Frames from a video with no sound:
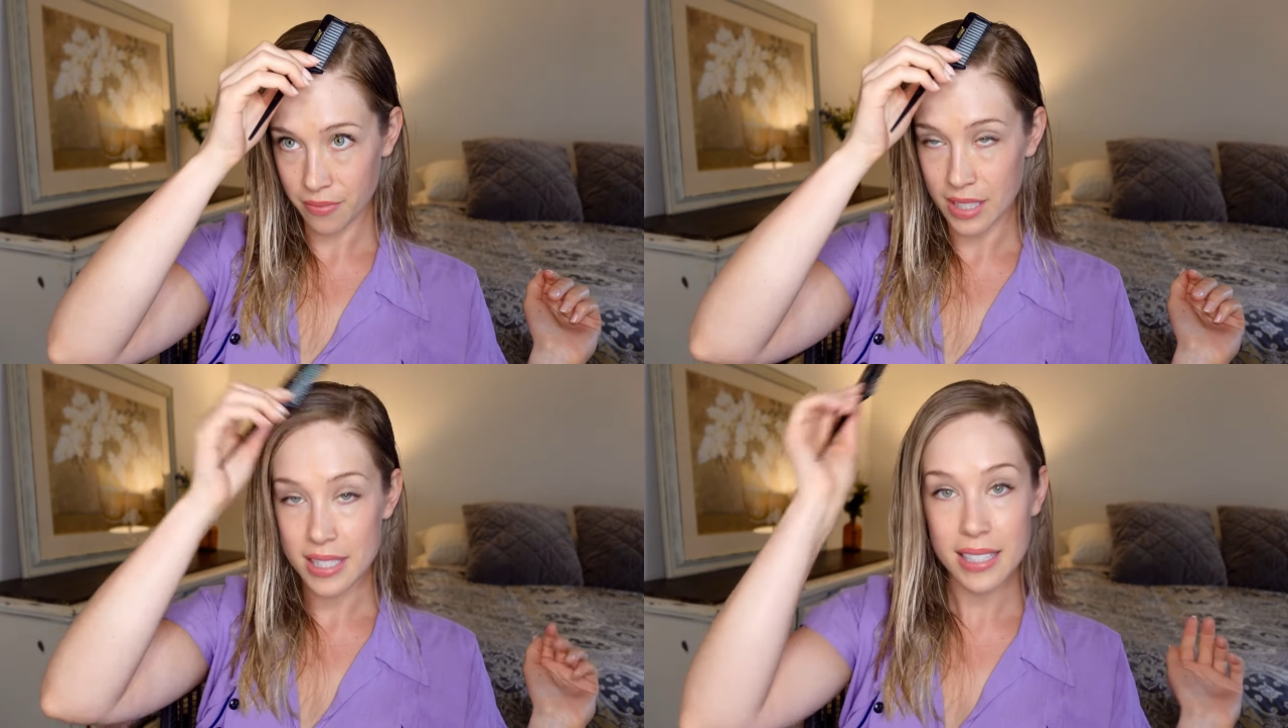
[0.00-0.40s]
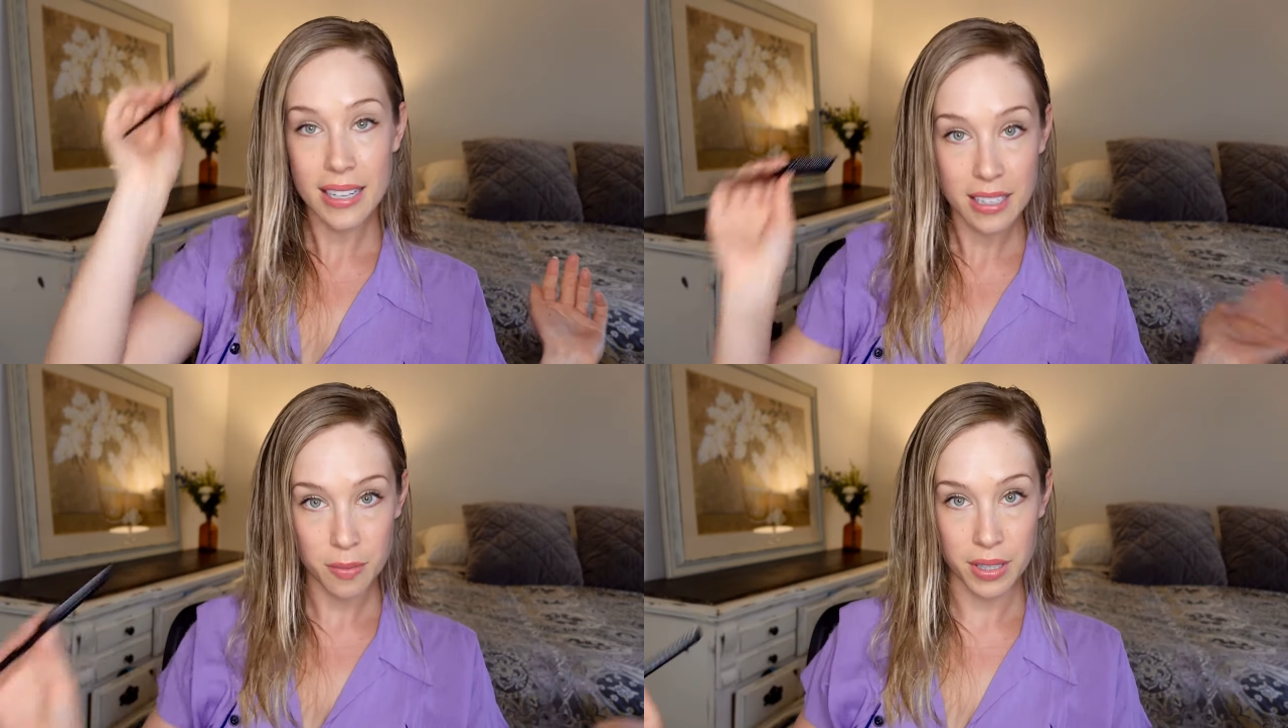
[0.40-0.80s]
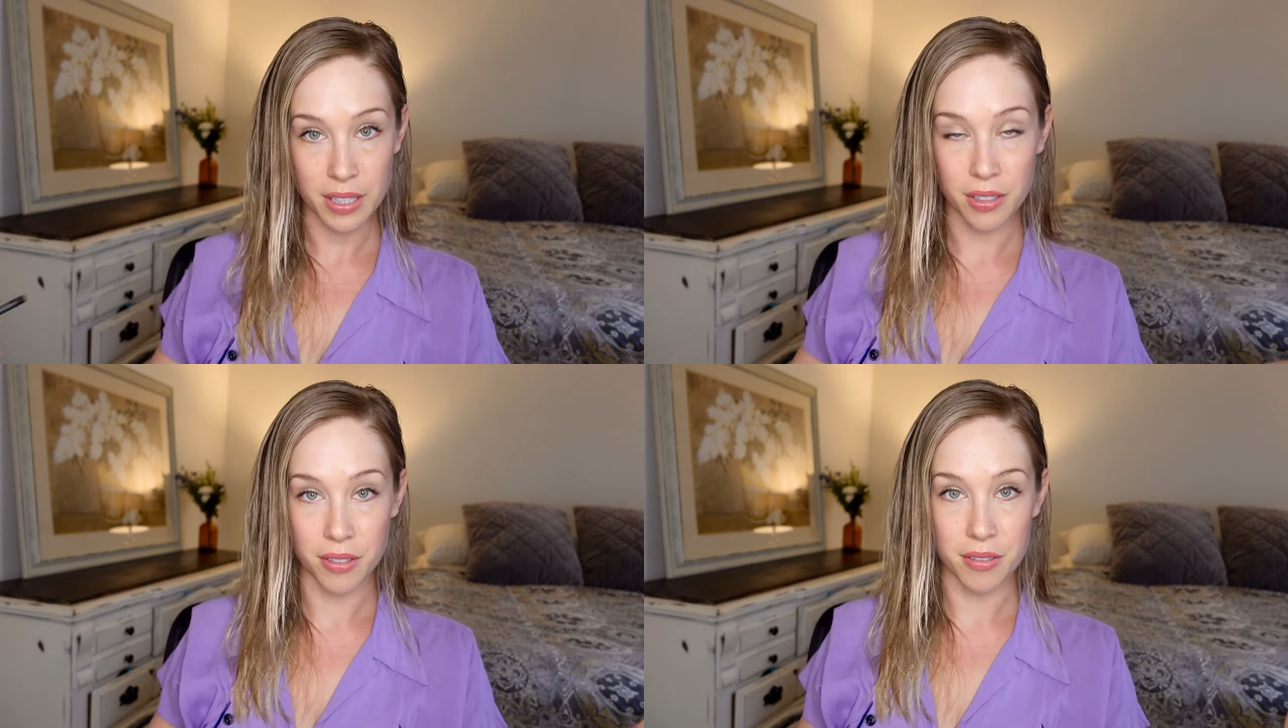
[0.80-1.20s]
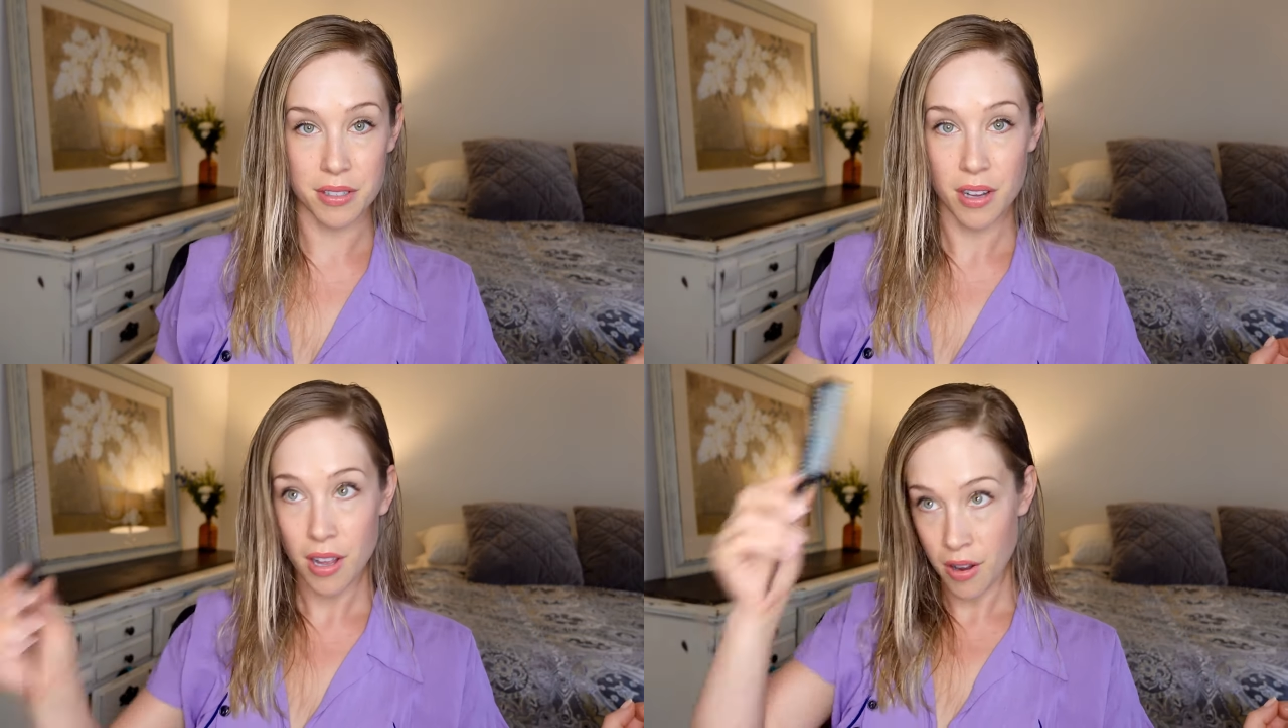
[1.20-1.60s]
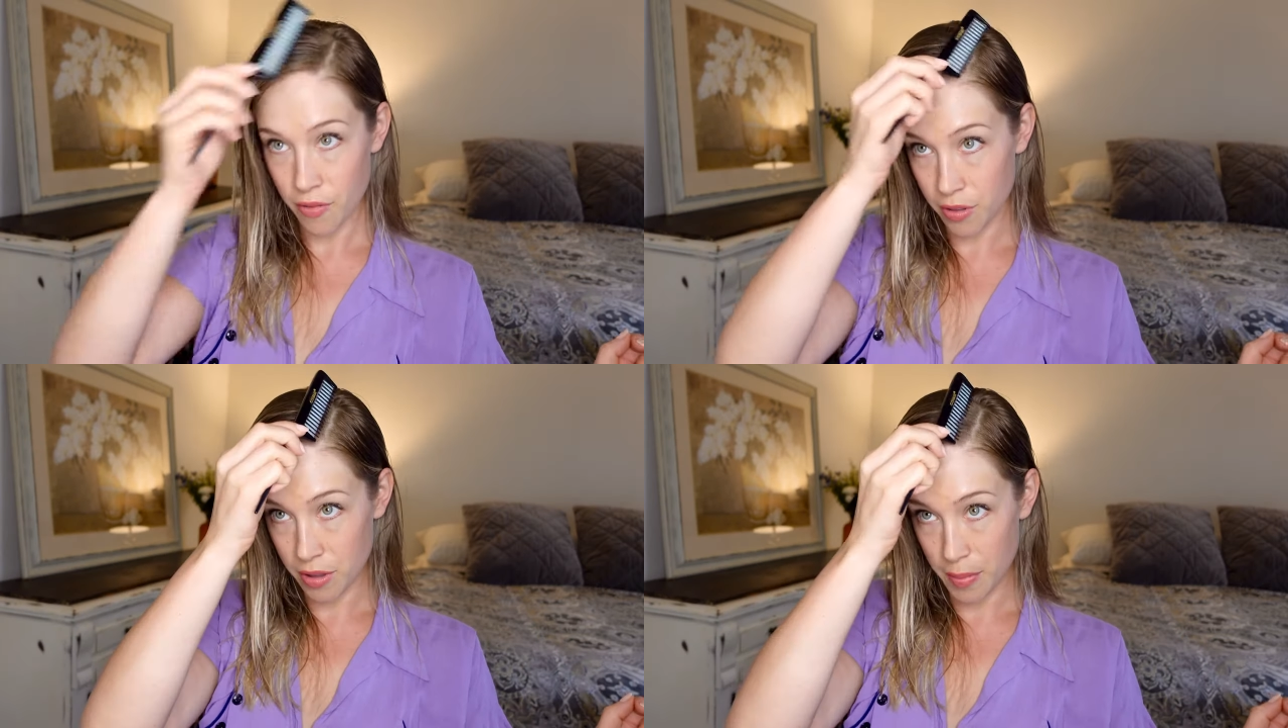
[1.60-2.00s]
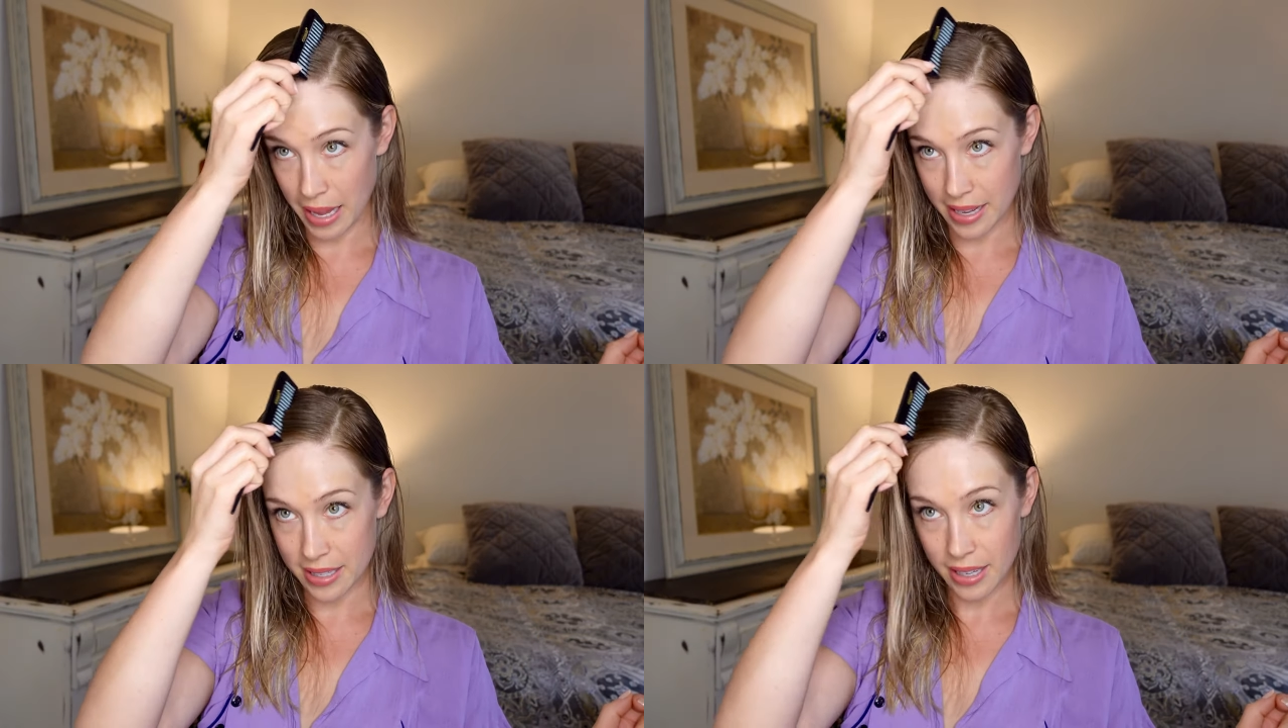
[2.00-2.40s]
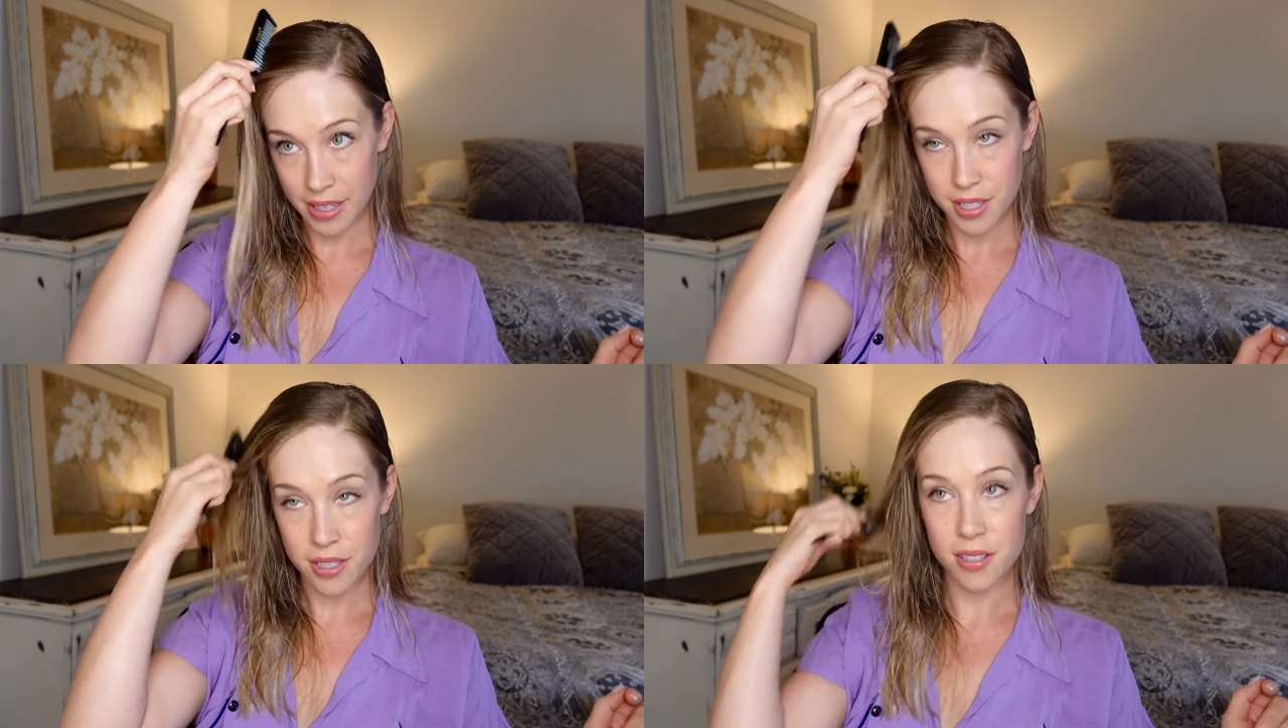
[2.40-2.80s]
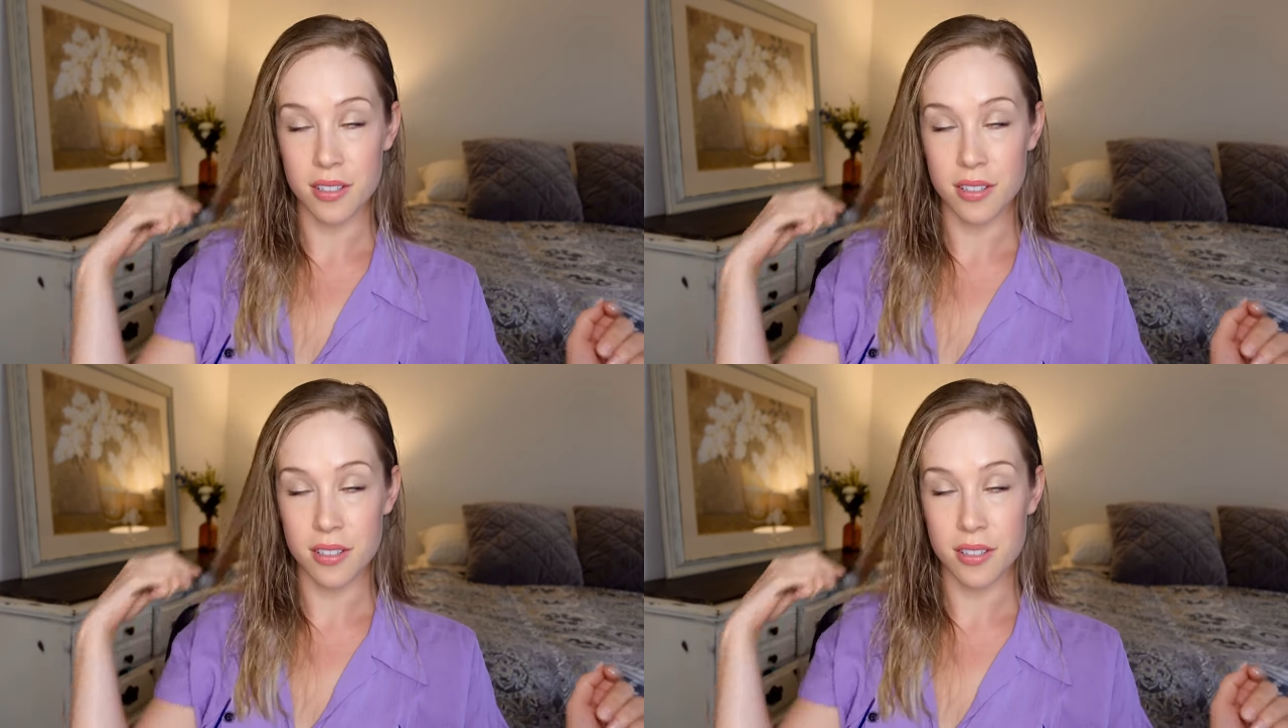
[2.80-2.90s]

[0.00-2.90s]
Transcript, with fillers: standing pin curls for the bang section,